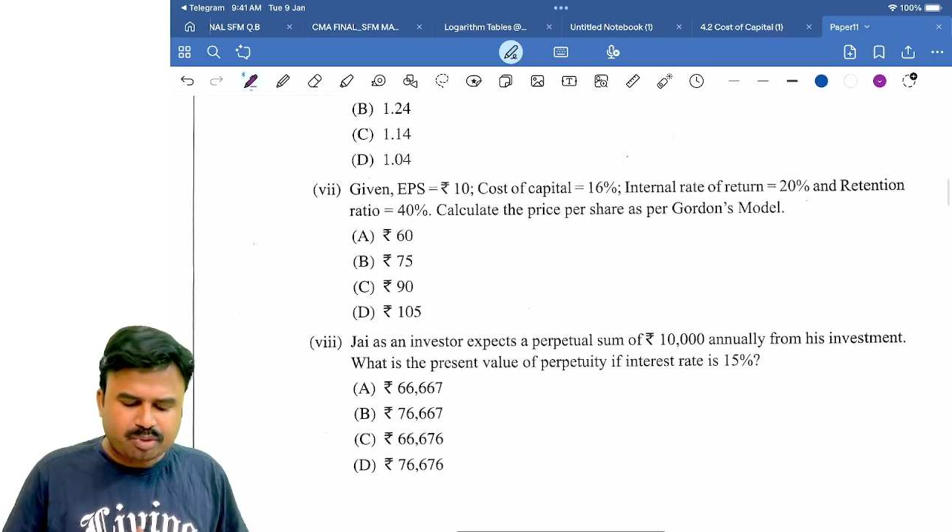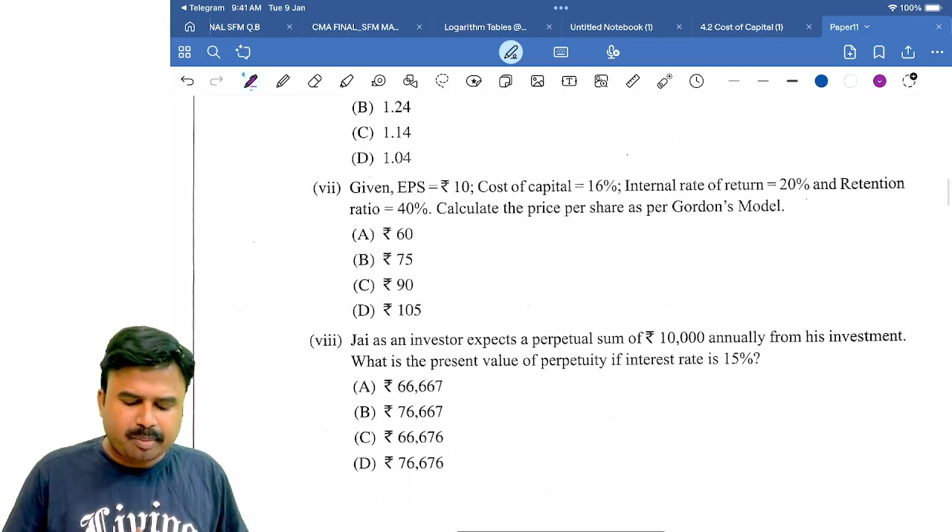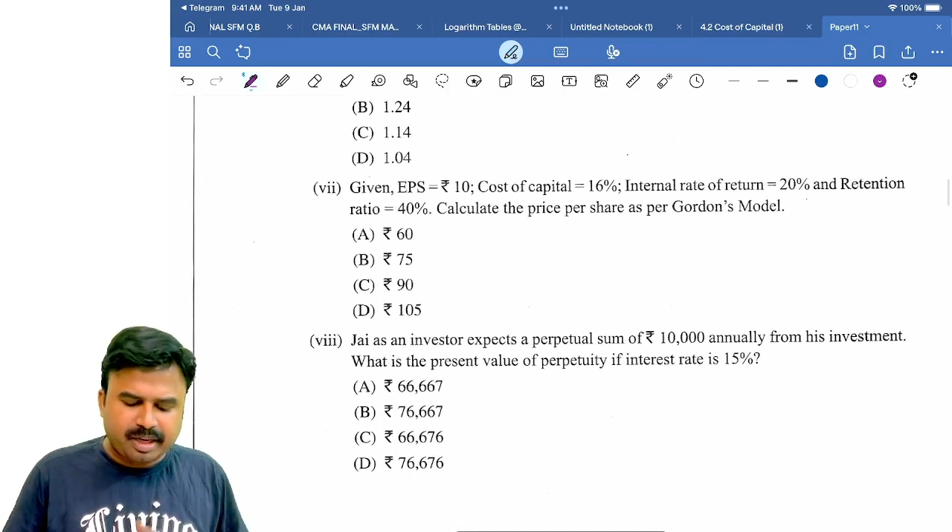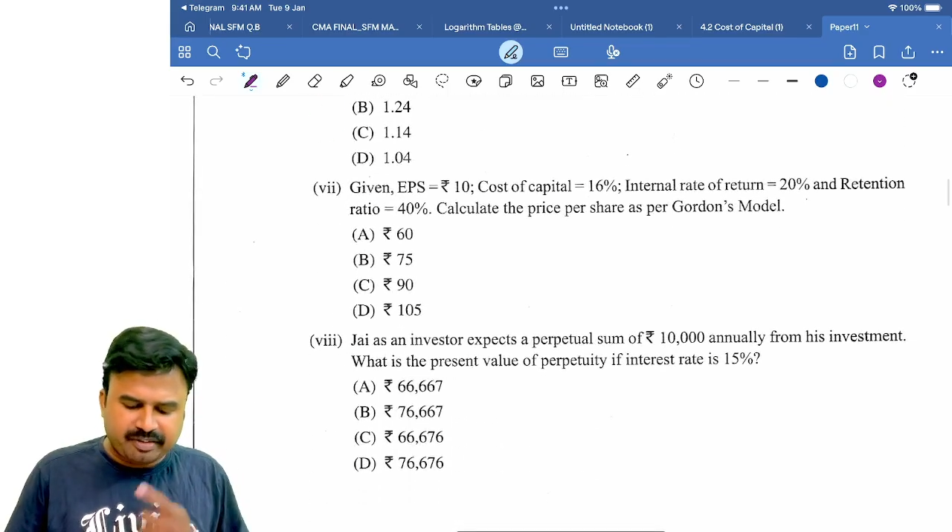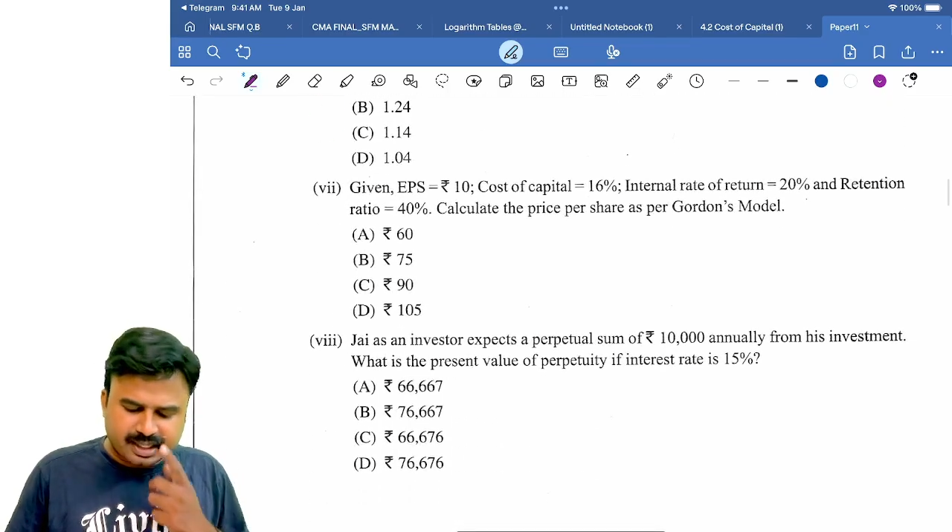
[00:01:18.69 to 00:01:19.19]

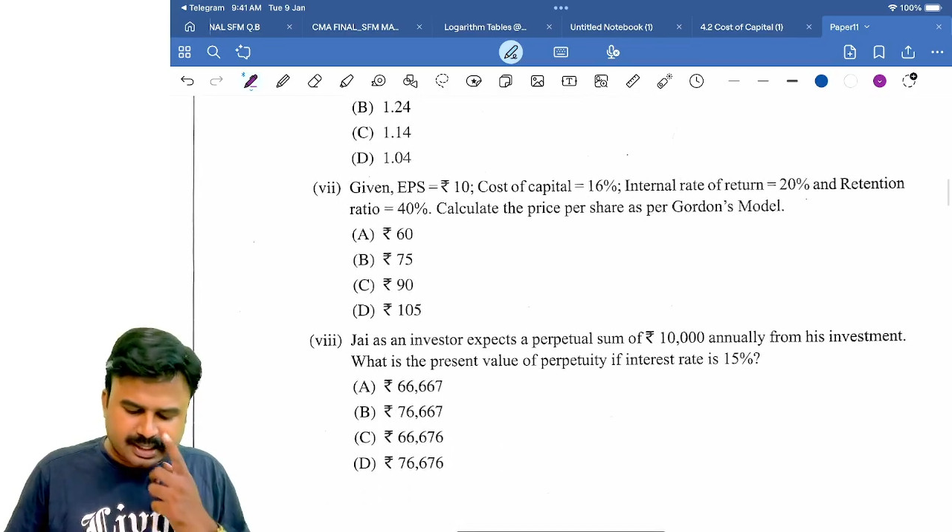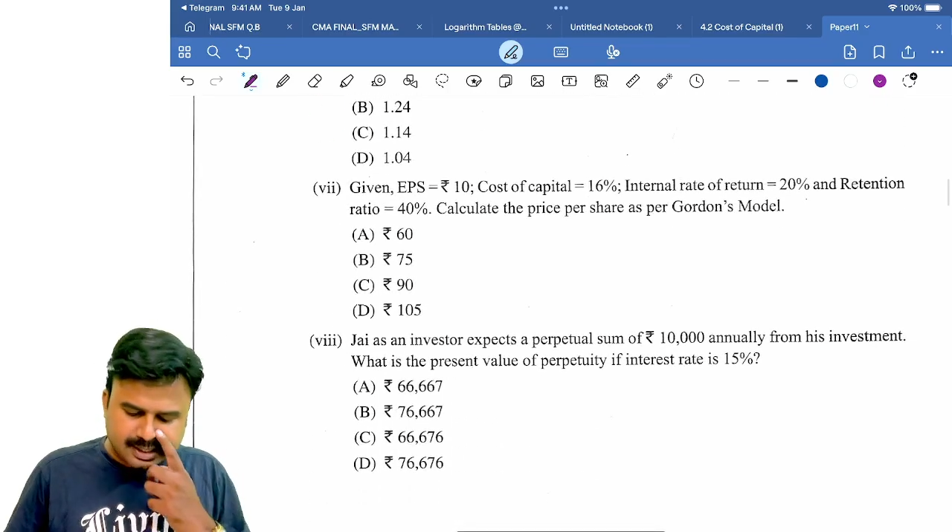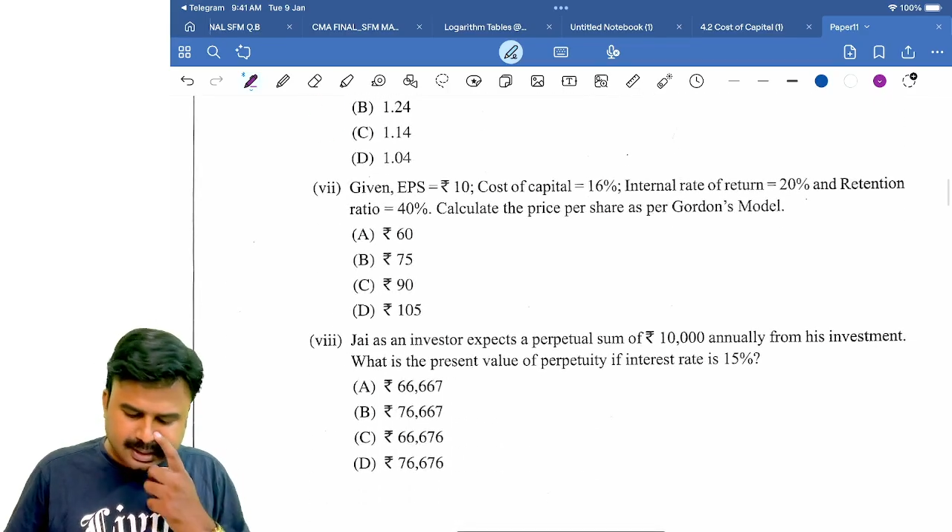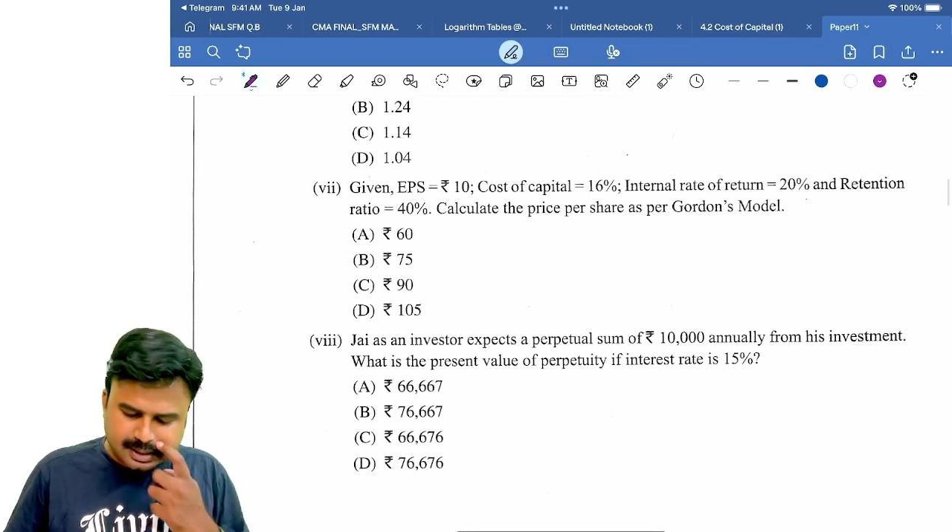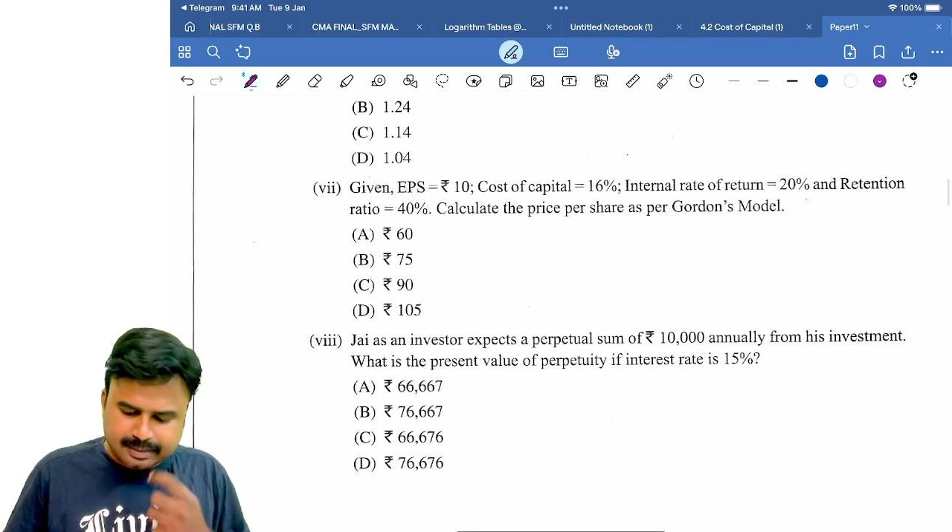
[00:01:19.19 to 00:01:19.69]
from
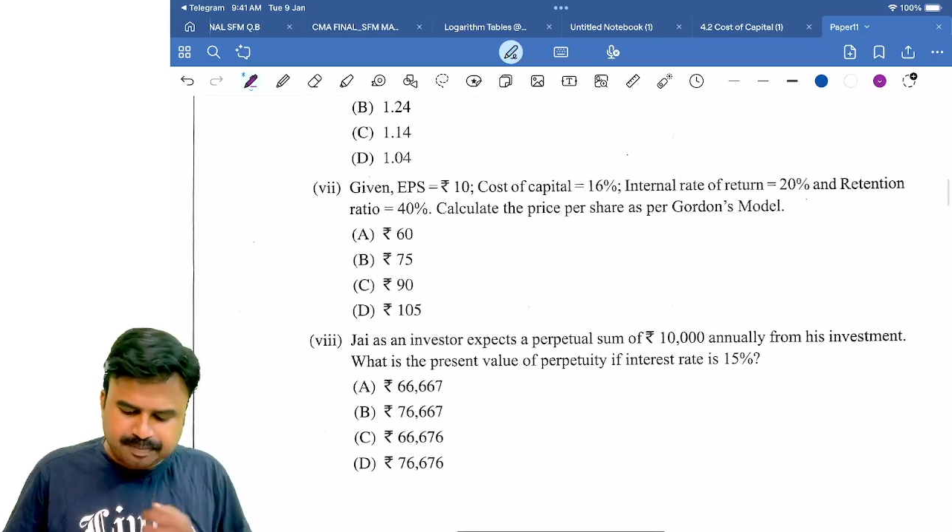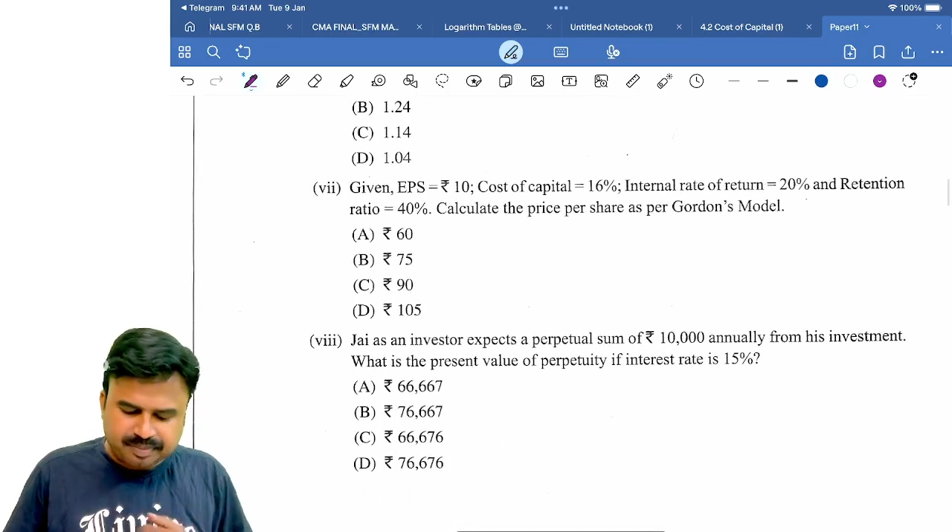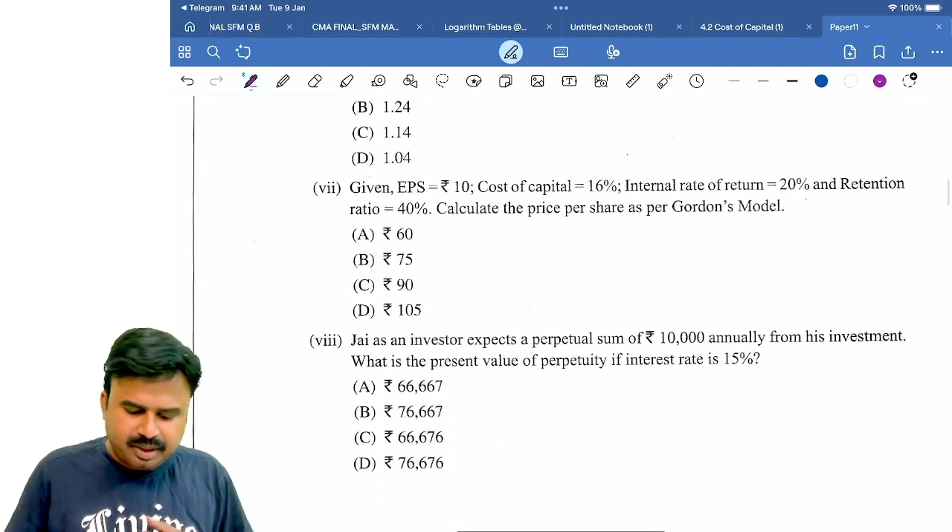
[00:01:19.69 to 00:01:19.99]
leverages.